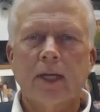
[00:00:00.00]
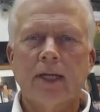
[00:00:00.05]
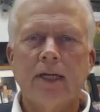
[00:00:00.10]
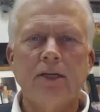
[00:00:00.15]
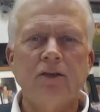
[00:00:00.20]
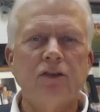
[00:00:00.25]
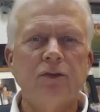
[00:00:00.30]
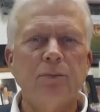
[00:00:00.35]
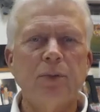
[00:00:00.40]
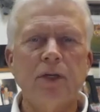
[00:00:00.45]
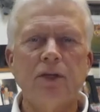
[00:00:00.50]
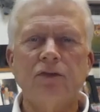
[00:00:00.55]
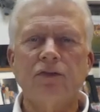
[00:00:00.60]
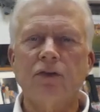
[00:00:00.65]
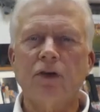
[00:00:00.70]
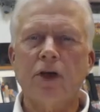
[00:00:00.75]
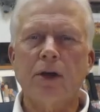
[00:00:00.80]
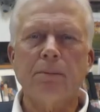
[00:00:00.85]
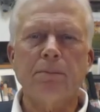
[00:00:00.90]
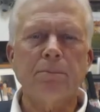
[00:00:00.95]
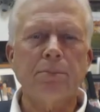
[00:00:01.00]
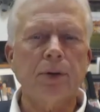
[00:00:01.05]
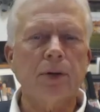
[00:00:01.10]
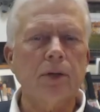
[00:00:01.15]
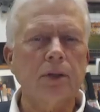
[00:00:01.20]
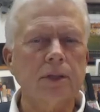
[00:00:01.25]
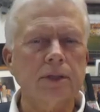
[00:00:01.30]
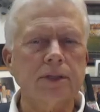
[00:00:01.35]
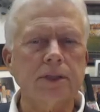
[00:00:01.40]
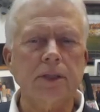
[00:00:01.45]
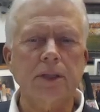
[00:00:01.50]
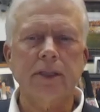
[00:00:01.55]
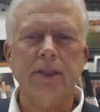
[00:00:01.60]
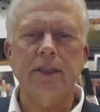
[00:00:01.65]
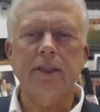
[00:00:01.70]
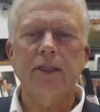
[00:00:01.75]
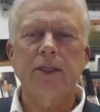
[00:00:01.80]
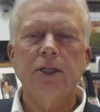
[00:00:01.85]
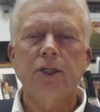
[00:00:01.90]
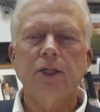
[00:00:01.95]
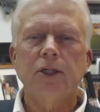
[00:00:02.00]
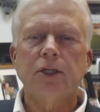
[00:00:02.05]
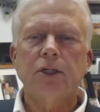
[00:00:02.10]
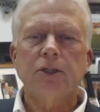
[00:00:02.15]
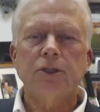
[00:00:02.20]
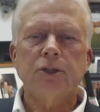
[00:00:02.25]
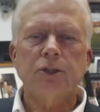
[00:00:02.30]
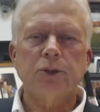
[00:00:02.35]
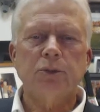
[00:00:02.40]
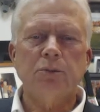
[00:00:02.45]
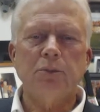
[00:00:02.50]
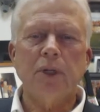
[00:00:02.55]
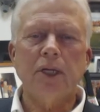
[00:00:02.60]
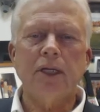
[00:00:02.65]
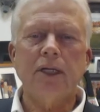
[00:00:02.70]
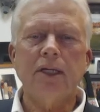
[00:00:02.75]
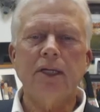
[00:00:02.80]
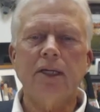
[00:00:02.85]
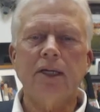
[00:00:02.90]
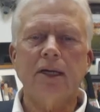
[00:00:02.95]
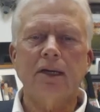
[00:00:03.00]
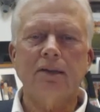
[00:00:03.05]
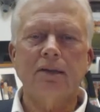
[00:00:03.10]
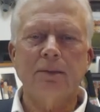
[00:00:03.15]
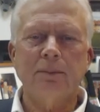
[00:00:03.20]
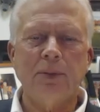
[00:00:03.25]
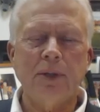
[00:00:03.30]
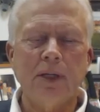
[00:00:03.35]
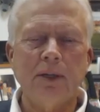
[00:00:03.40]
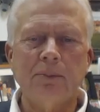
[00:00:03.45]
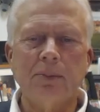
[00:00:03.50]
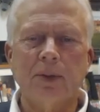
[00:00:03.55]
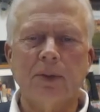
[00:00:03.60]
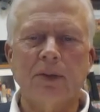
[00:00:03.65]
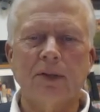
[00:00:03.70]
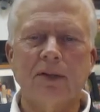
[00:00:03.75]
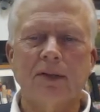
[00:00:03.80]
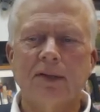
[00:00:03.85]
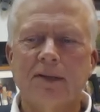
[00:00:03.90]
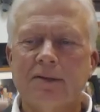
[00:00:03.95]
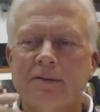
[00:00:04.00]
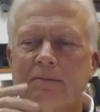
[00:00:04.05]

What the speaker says: he speaks very personally to many of the people